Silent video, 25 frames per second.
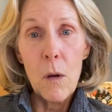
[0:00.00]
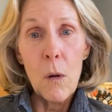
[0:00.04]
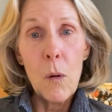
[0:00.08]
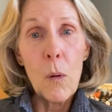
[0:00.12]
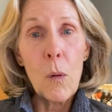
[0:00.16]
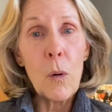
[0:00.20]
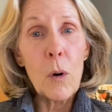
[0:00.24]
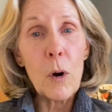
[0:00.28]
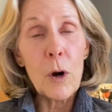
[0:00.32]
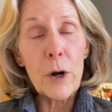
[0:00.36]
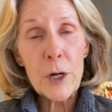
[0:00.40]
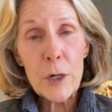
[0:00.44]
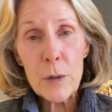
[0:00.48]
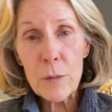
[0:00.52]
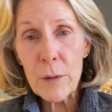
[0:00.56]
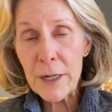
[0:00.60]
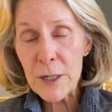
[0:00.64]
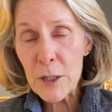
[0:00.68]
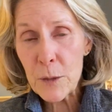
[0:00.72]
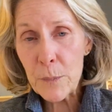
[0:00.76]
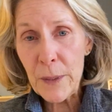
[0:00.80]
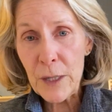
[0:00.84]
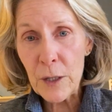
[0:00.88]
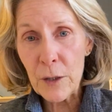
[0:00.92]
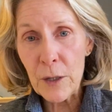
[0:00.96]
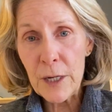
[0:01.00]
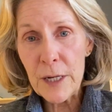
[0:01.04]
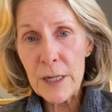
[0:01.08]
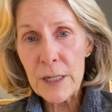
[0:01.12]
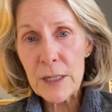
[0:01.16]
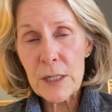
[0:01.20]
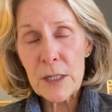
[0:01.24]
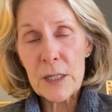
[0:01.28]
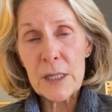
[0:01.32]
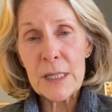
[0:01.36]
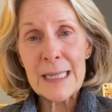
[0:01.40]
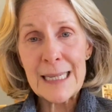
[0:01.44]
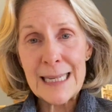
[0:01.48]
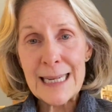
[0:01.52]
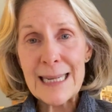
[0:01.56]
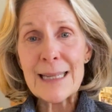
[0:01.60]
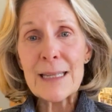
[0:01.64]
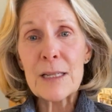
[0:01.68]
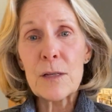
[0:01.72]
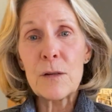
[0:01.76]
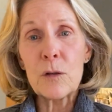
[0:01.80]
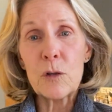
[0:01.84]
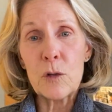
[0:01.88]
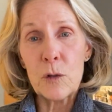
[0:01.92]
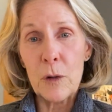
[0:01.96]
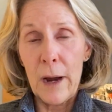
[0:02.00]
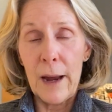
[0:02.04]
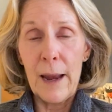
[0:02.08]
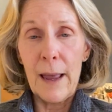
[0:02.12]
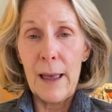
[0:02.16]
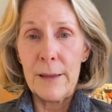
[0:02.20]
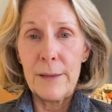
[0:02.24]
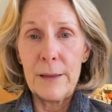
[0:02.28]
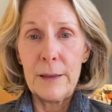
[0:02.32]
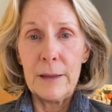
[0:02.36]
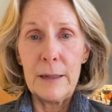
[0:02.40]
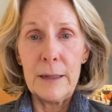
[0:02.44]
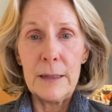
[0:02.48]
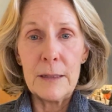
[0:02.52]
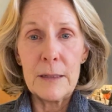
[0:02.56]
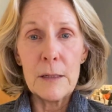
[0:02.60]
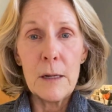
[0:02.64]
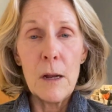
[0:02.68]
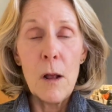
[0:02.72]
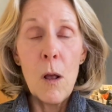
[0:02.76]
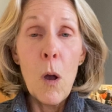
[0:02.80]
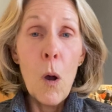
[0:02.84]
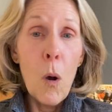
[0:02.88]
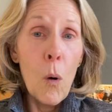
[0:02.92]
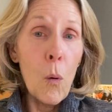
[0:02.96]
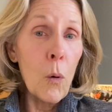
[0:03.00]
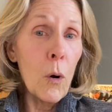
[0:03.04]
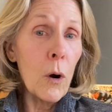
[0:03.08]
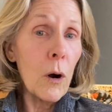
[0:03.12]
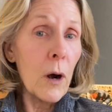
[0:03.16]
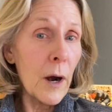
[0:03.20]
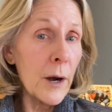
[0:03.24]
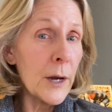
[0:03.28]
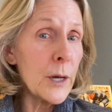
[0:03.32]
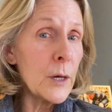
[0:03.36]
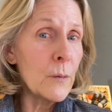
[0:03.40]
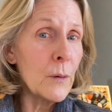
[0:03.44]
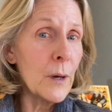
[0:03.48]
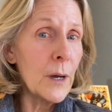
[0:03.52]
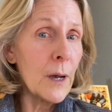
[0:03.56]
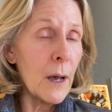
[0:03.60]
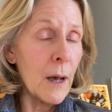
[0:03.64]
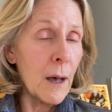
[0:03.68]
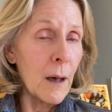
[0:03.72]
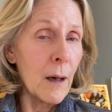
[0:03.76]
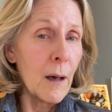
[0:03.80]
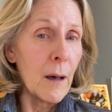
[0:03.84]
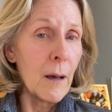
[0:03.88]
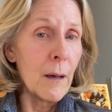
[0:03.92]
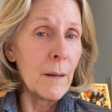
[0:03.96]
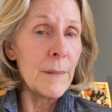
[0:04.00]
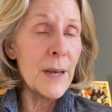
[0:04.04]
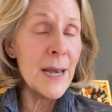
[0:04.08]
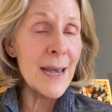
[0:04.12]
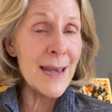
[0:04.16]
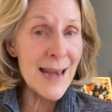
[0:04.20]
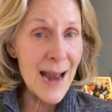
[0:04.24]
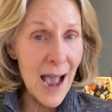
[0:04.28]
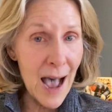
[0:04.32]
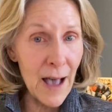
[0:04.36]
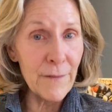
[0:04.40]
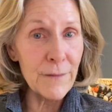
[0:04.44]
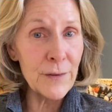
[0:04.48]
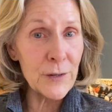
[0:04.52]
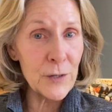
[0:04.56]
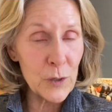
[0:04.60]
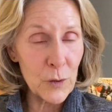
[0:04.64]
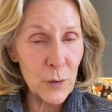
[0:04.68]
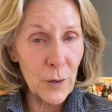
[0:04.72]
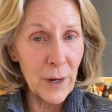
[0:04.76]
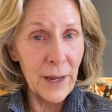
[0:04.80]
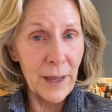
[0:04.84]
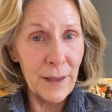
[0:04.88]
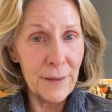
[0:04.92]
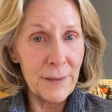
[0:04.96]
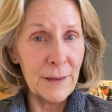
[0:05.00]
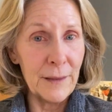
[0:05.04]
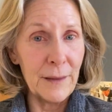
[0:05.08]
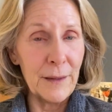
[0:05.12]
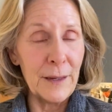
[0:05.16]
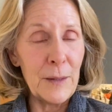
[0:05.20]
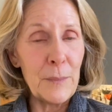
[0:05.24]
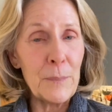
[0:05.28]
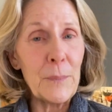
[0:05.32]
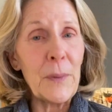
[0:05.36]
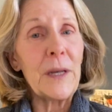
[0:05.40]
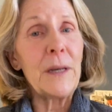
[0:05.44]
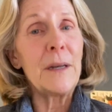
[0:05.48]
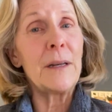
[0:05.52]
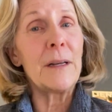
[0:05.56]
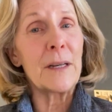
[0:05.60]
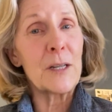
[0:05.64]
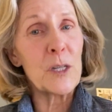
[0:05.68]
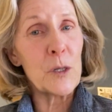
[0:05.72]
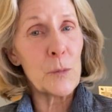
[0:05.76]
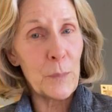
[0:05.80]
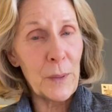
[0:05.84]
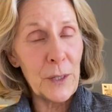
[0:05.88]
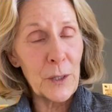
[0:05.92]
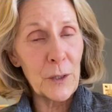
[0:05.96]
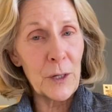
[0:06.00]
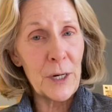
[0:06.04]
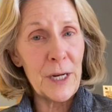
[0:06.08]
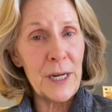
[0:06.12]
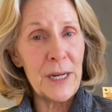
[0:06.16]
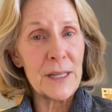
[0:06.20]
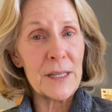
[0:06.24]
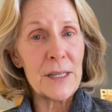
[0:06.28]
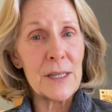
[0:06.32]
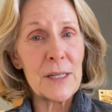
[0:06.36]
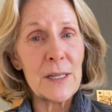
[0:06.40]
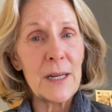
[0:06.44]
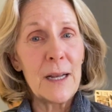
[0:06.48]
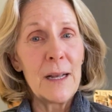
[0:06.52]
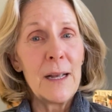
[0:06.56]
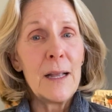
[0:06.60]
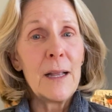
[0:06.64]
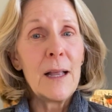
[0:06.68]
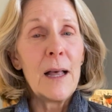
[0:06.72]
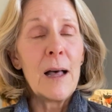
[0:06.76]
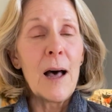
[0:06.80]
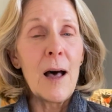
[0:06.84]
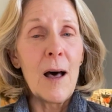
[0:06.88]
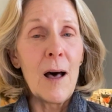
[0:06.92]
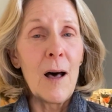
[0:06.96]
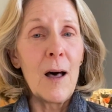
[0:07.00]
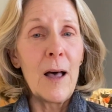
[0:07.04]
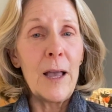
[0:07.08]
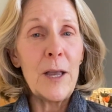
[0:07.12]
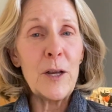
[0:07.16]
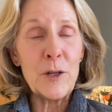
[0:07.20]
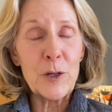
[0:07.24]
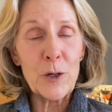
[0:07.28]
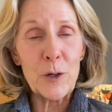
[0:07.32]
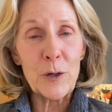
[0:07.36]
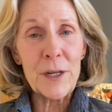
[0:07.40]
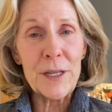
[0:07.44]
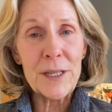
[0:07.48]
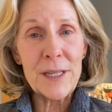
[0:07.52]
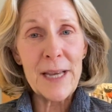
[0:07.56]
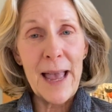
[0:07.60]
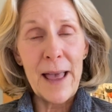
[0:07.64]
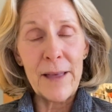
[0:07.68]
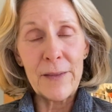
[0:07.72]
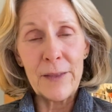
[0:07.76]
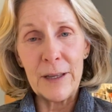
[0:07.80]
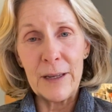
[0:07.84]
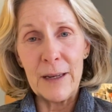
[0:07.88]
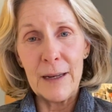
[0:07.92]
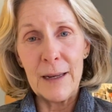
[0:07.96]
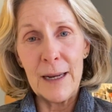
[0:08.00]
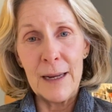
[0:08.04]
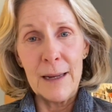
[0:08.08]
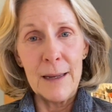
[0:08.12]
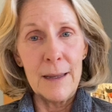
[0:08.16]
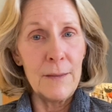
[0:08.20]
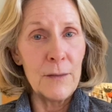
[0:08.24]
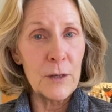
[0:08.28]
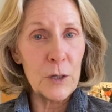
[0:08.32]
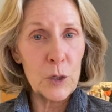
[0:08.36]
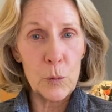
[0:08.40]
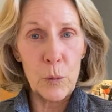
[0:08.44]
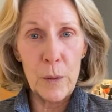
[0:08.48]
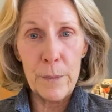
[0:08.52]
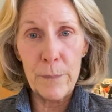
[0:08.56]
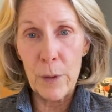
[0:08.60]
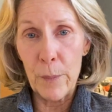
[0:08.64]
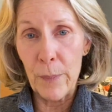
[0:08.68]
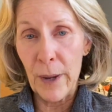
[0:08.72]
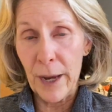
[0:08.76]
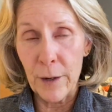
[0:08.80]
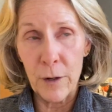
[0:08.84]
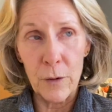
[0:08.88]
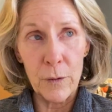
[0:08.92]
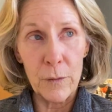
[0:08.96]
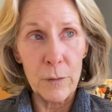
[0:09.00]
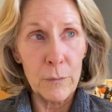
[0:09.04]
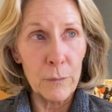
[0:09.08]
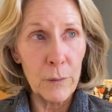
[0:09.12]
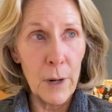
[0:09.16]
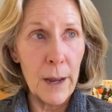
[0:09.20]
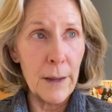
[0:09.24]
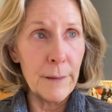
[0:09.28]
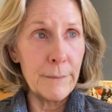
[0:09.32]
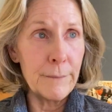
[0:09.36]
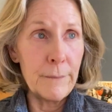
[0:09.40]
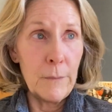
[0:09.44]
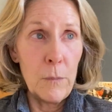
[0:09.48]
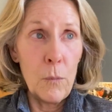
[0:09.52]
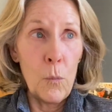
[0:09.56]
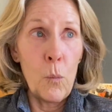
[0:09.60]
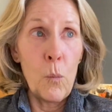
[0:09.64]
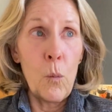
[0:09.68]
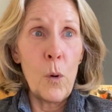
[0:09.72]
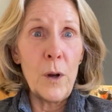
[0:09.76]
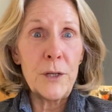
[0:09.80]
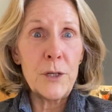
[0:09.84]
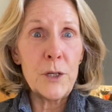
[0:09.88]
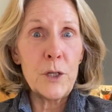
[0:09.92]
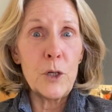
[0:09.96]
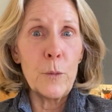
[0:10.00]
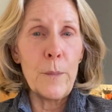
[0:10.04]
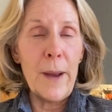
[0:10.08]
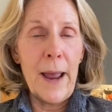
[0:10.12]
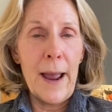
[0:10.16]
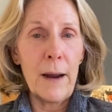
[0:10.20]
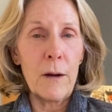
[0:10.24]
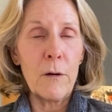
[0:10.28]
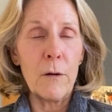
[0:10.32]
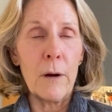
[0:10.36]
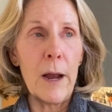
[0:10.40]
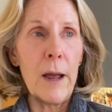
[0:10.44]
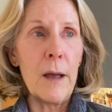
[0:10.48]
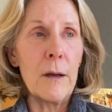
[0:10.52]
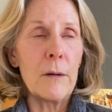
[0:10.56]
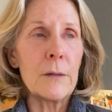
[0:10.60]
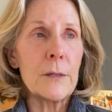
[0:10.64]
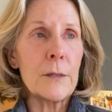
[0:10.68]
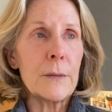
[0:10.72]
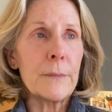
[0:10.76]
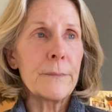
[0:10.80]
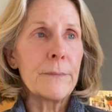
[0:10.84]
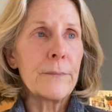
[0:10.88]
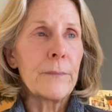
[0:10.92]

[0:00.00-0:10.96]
or are you experienced seasoned triathlete? Or are you a novice triathlete, but an experienced endurance athlete in the swim, the bike, or the run? What's your background?